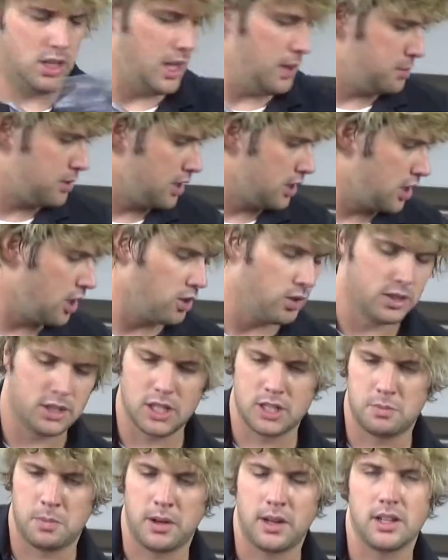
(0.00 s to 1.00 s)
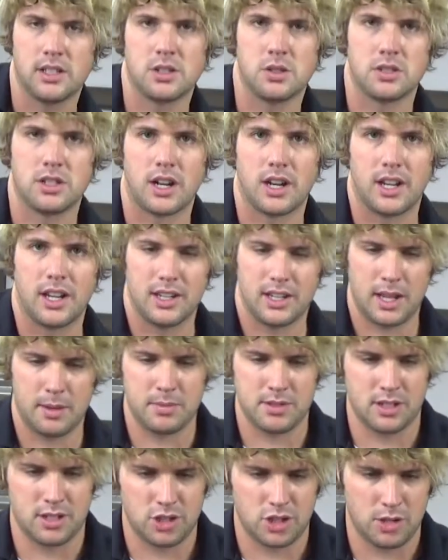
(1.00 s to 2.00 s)
Keeps it totally suspended so it's not going to get
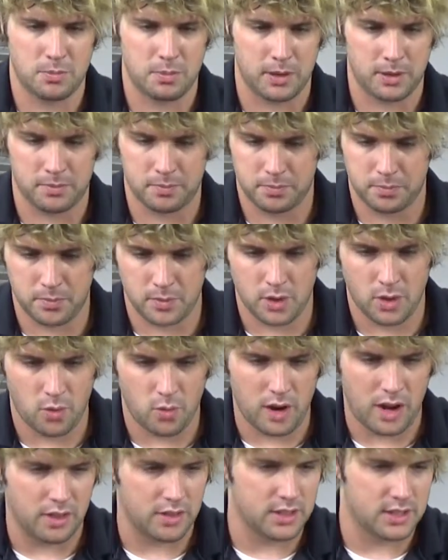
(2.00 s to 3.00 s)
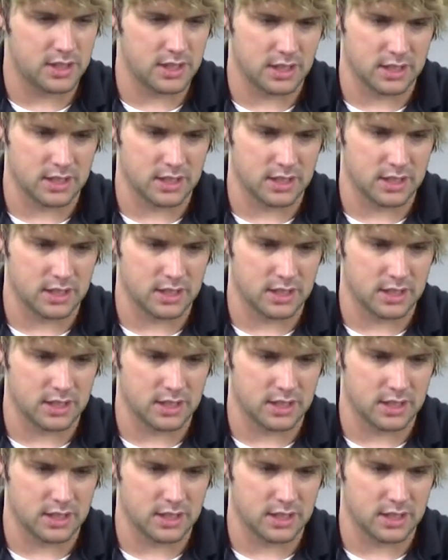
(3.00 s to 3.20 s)
damaged in shipping. Wow, this